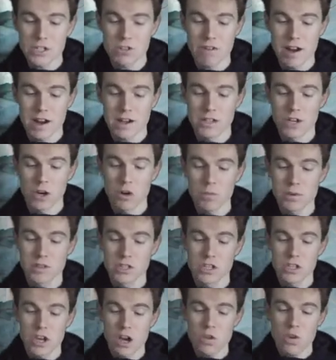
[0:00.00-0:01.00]
Gregg told me
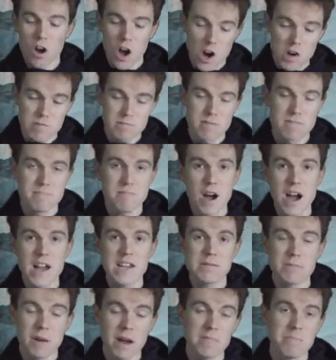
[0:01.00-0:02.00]
to go home and
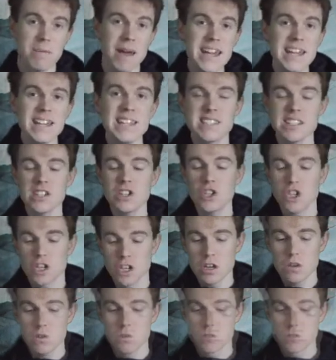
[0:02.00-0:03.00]
mind my P's and
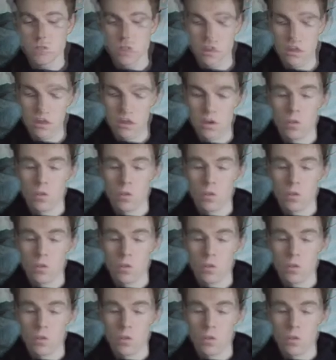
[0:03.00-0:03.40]
Q's.